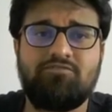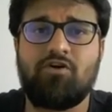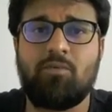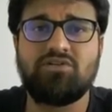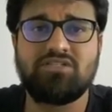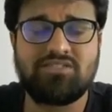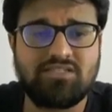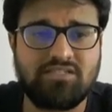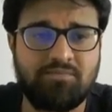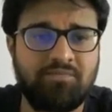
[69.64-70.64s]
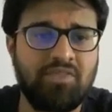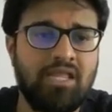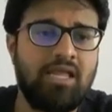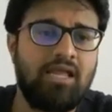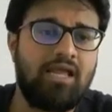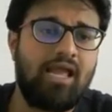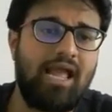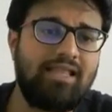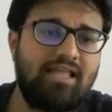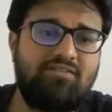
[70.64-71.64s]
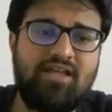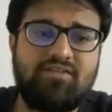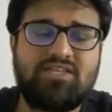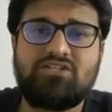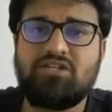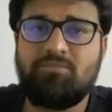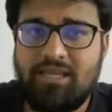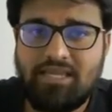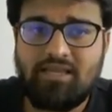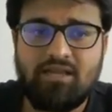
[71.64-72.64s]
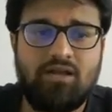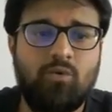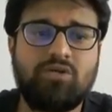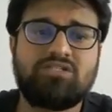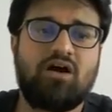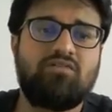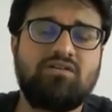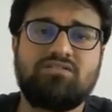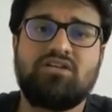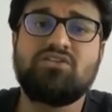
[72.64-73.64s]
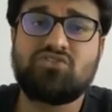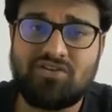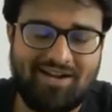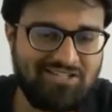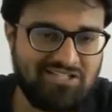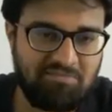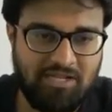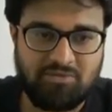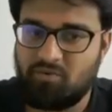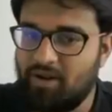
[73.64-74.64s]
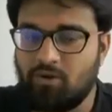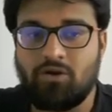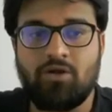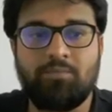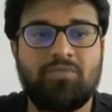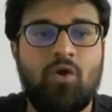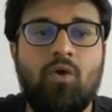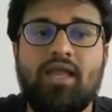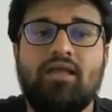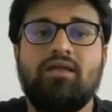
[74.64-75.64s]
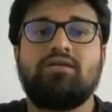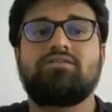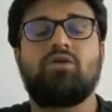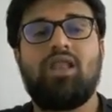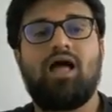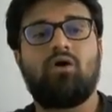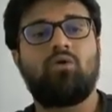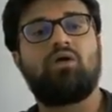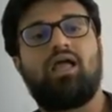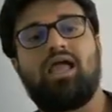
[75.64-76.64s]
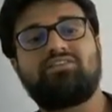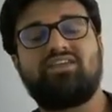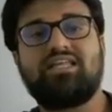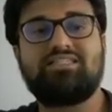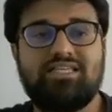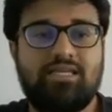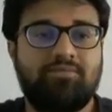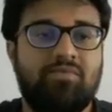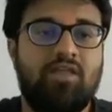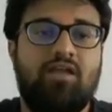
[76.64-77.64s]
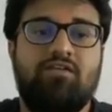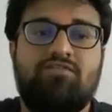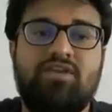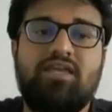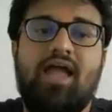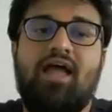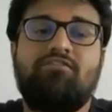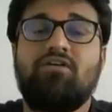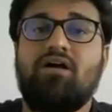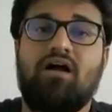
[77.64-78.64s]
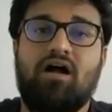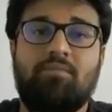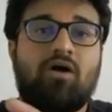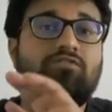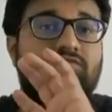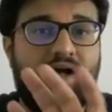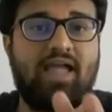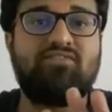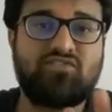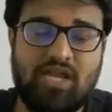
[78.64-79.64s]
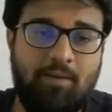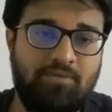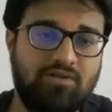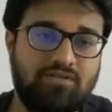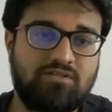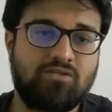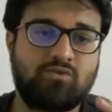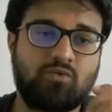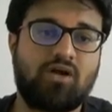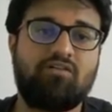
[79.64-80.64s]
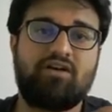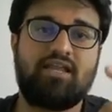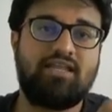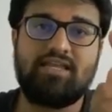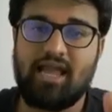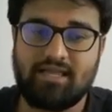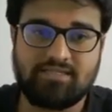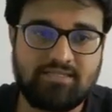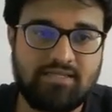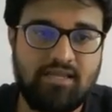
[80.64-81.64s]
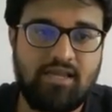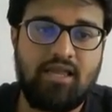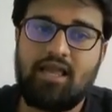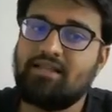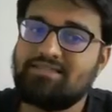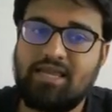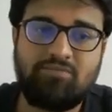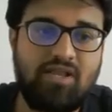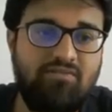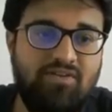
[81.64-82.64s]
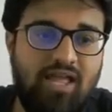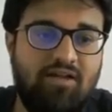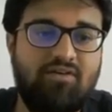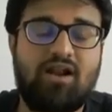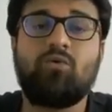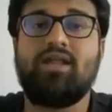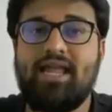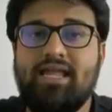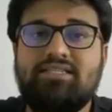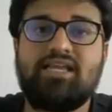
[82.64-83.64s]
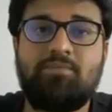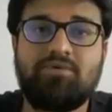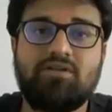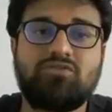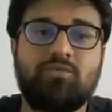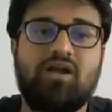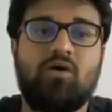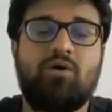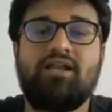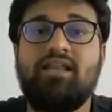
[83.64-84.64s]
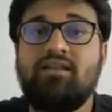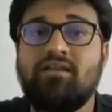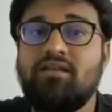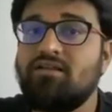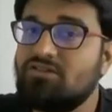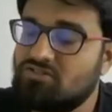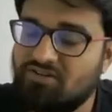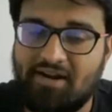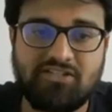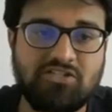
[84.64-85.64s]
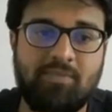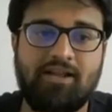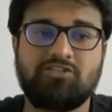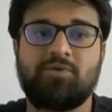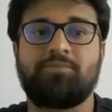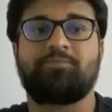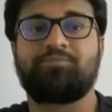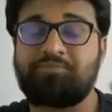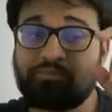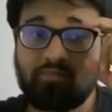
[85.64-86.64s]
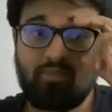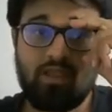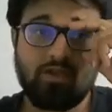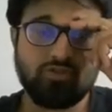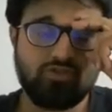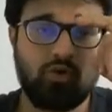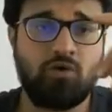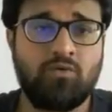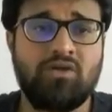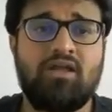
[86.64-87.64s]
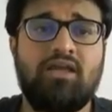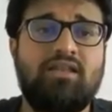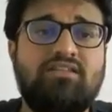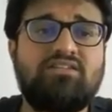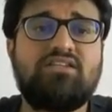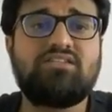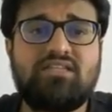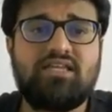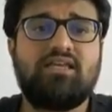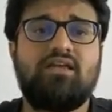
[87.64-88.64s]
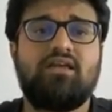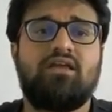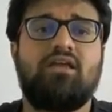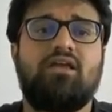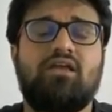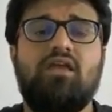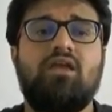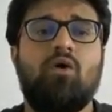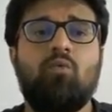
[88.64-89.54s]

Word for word: information system, and then we have section B which covers strategic management. Very good. Okay, so now as we can see, we have about five chapters to cover in E I S and at the same time we have around eight chapters to be covered in strategic management. So let's just see ki